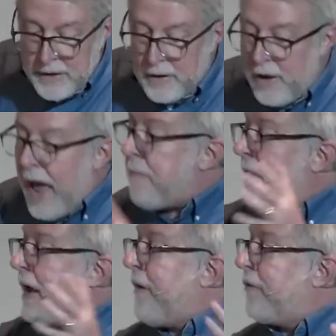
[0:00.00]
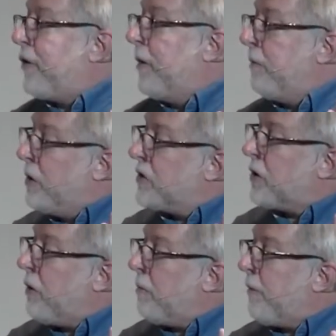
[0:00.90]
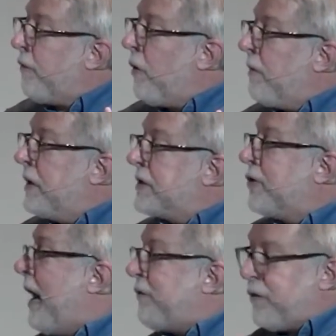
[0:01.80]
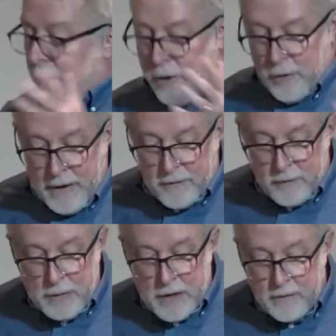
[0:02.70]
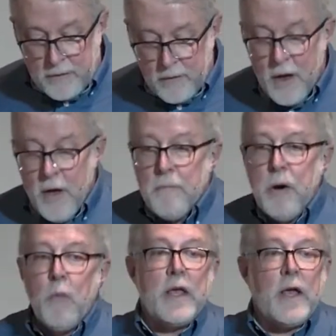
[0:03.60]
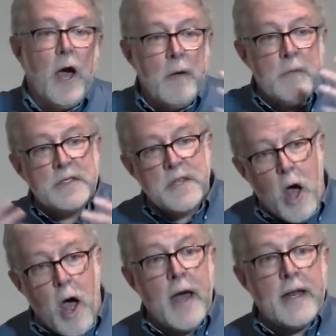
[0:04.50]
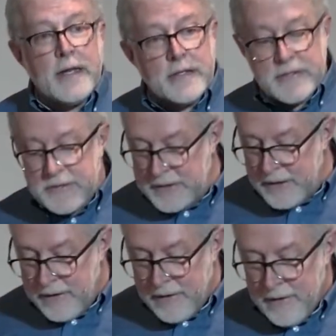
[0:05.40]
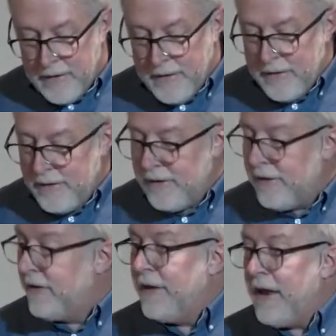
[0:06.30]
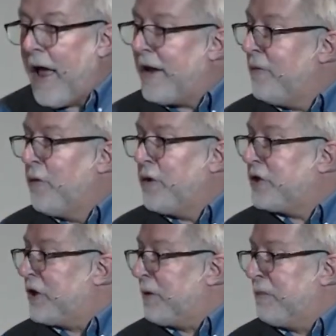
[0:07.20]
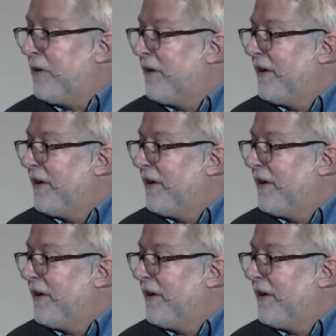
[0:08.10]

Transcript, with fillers: and clapping after a musical performance or after a great speech, but we come as the audience, not in worship.